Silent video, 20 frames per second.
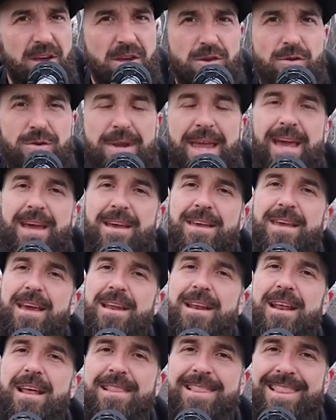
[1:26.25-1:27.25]
You can't
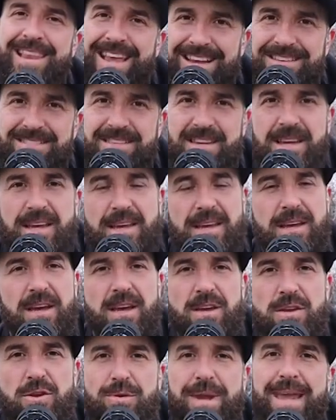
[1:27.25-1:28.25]
get lazy.
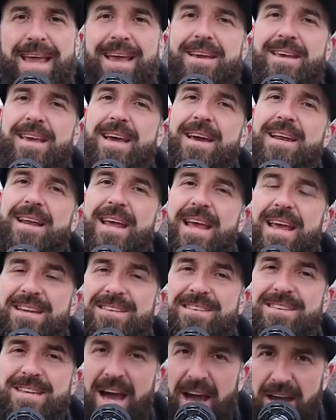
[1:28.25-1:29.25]
You can't get
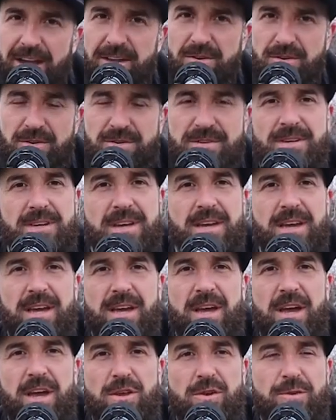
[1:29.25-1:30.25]
entitled.
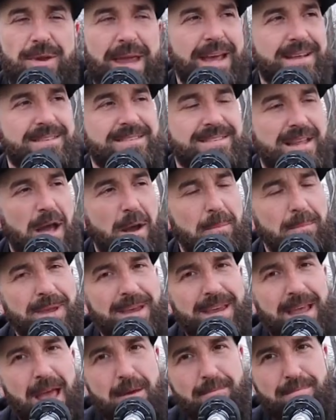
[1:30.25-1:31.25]
You can't stop
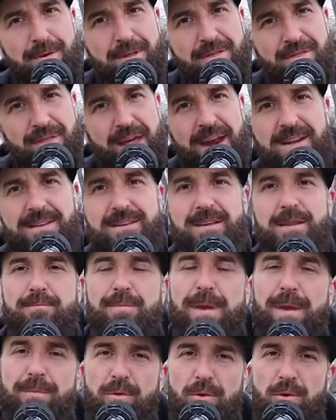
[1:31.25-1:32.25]
being empathetic to the
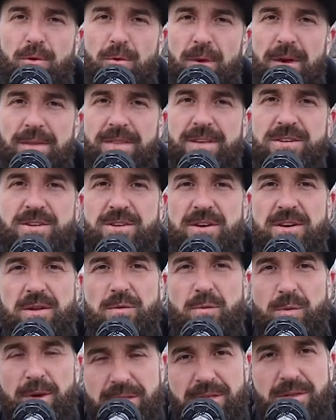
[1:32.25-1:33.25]
people who are on the
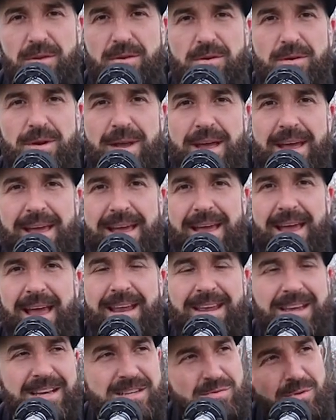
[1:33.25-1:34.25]
journey with you.
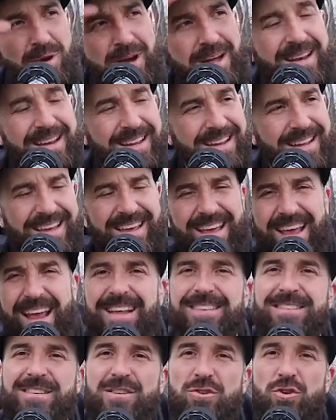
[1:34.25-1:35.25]
And guess what?
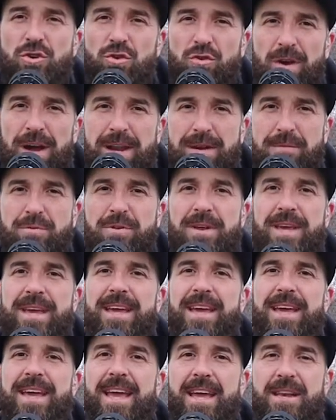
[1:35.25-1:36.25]
It's
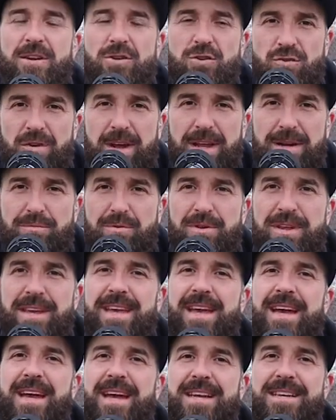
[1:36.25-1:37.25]
incredibly,
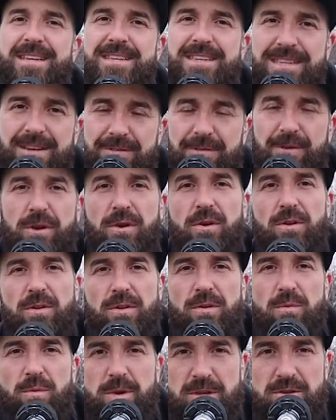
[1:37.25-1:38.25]
incredibly
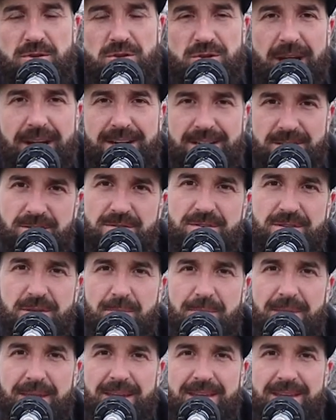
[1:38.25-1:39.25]
difficult when you try to do
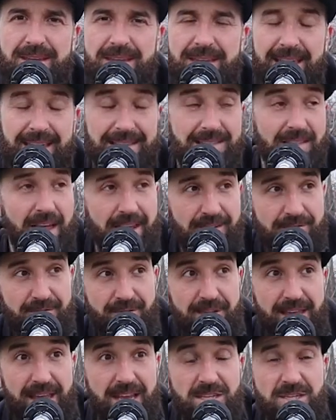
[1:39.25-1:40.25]
something in
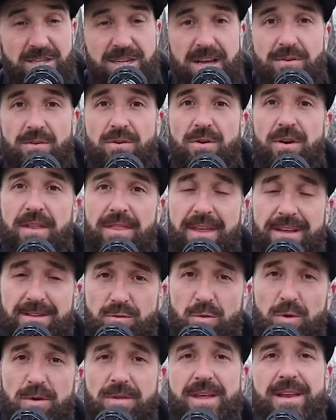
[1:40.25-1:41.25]
life, in general,
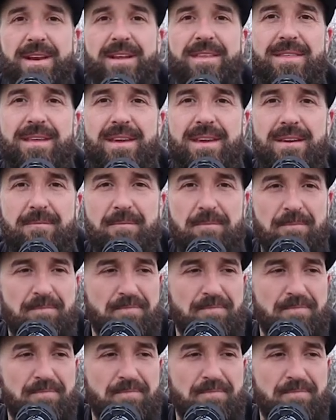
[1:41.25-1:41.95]
that's worth anything.